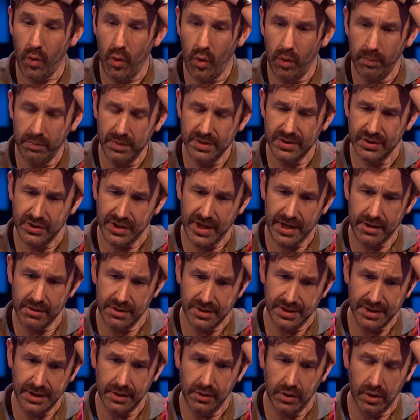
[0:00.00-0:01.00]
homeless
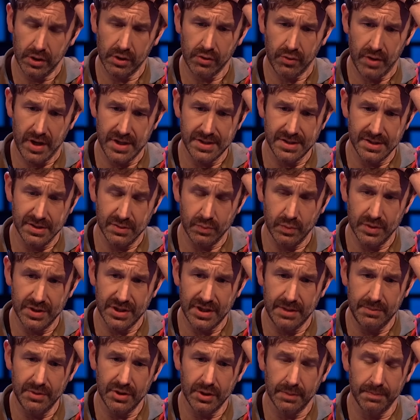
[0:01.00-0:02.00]
charity called Crisis, we
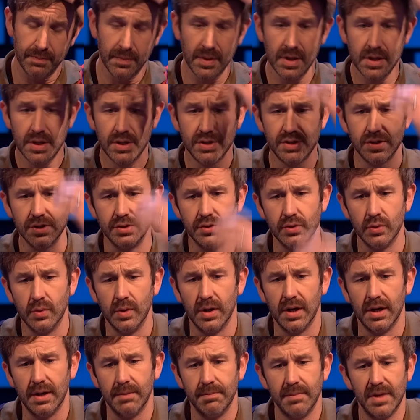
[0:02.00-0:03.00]
teamed up to
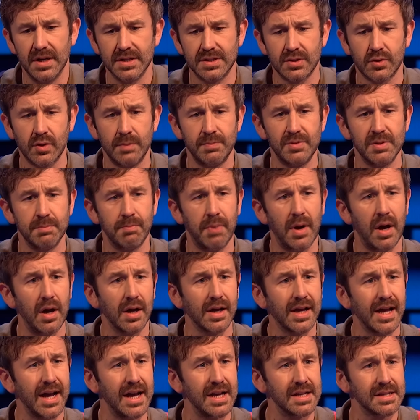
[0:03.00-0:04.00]
do a scripted
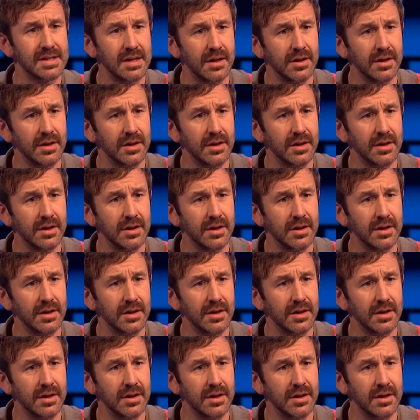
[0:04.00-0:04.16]
podcast,